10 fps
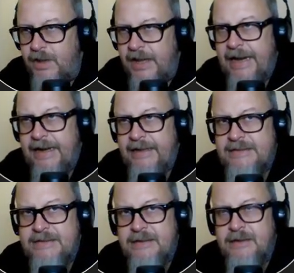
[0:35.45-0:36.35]

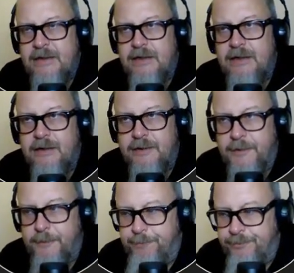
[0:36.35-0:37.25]
And
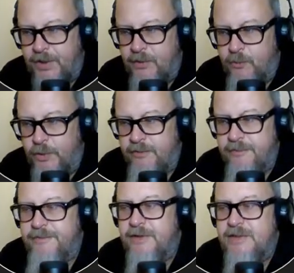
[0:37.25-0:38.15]
one of
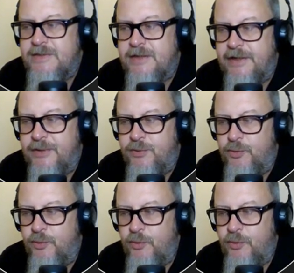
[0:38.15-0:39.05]
the things that I
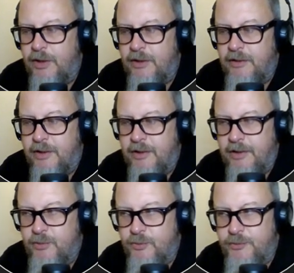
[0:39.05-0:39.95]
do, I
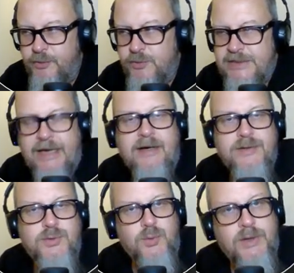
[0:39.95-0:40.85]
don't use AI
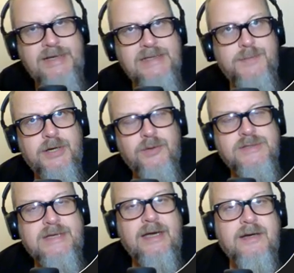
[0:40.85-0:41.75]
to write, but I
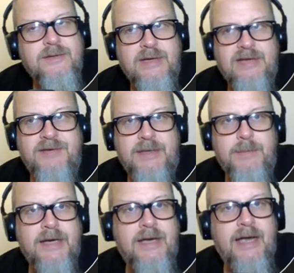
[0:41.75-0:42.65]
use AI to get
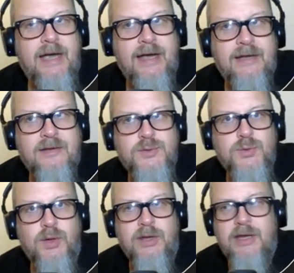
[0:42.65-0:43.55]
feedback and
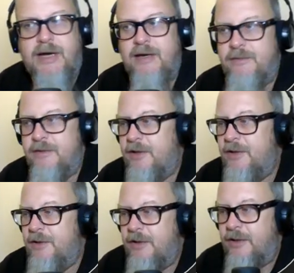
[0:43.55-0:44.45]
to align,
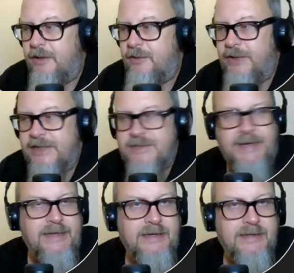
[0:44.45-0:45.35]
to get some
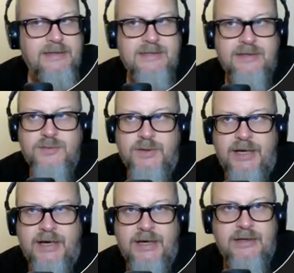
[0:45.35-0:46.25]
ideas and to
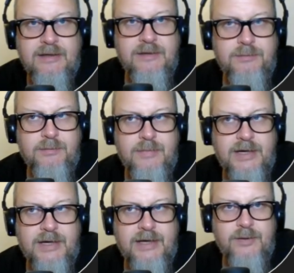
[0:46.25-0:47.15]
align
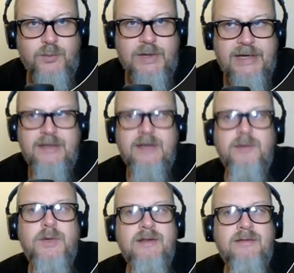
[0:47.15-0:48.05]
my writing
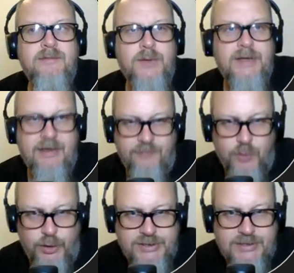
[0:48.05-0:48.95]
with a
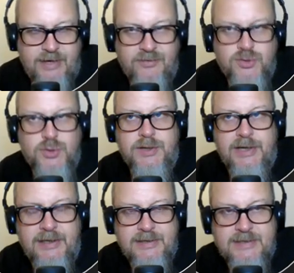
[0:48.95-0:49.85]
voice that I've
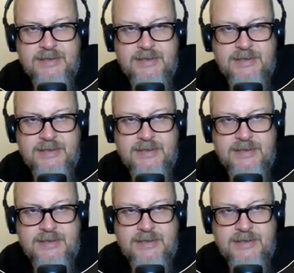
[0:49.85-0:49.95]
trained